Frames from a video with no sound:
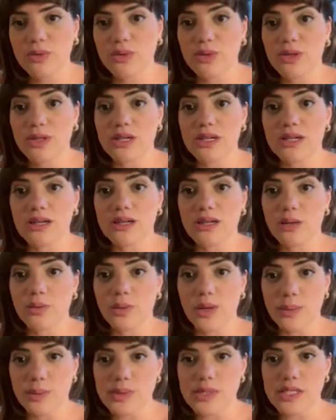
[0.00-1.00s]
or a
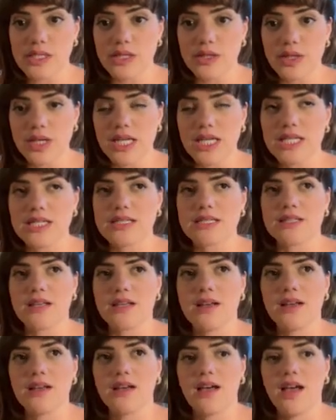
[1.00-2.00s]
web series.
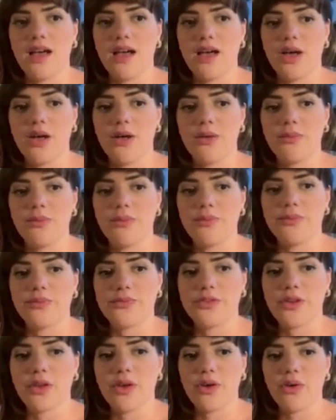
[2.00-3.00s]

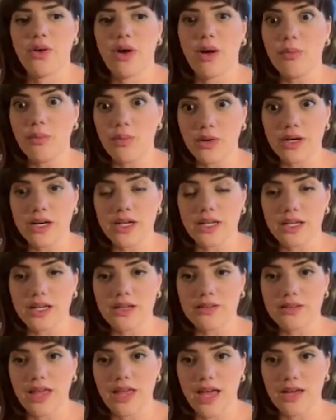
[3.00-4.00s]
So I'm working
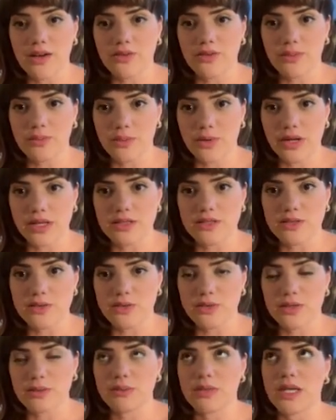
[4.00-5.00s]
on that, on the
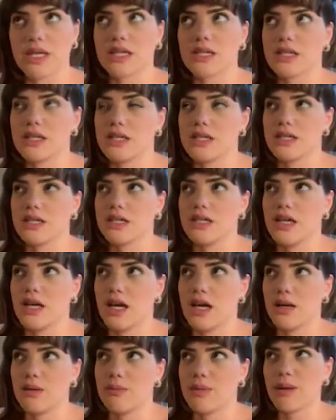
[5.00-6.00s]
brainstorming.
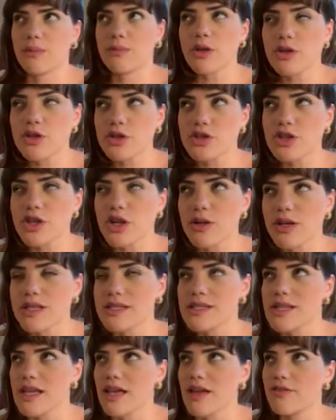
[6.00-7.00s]
I'm not sure
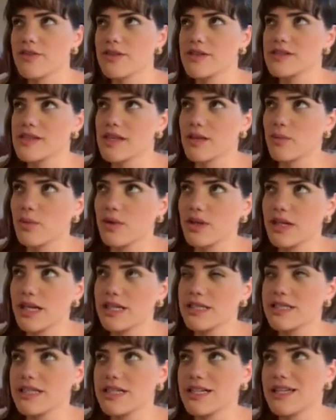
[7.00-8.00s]
because I have this like one
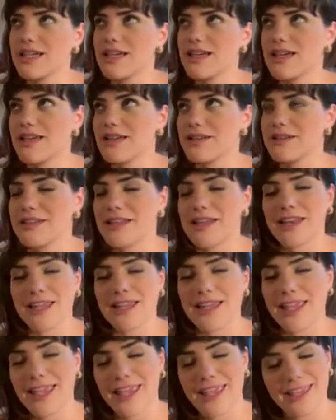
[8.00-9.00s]
idea that I
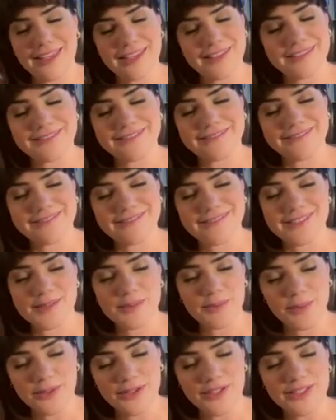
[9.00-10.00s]
can
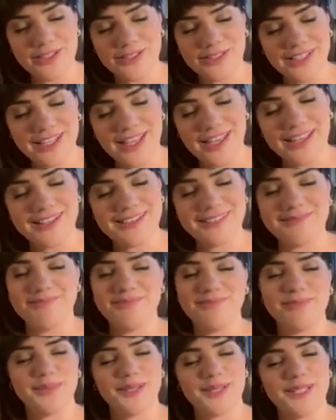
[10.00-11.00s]
spoil yet,
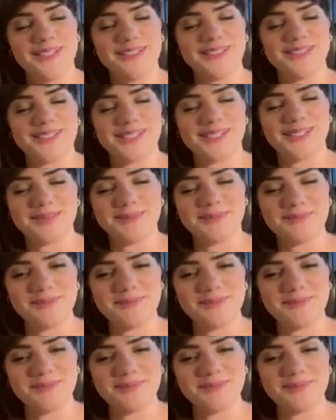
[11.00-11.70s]
but I